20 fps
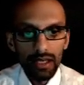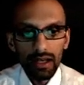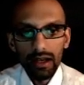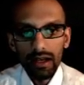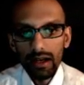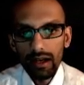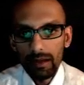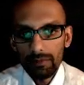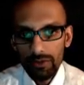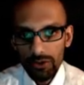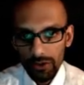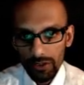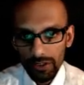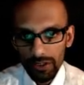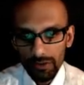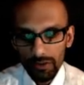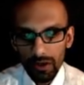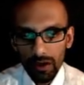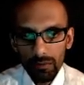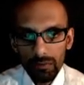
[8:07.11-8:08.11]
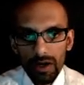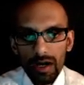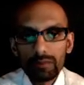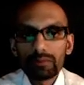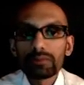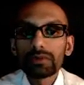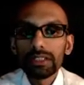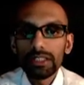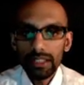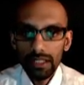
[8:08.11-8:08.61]
I'm sure you all
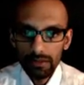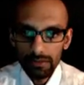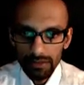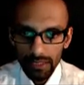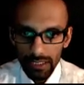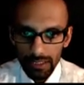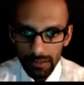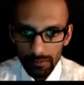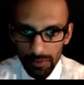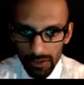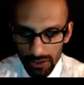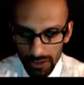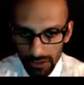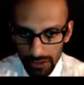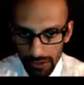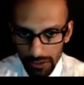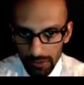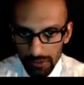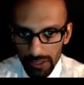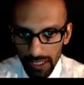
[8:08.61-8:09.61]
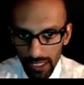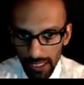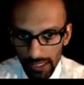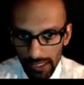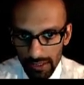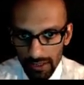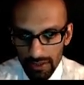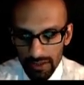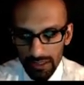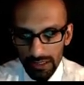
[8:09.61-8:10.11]
probably know that the
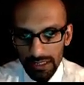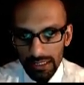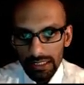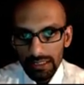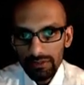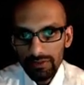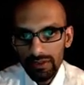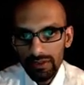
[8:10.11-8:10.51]
musculocutaneous leaves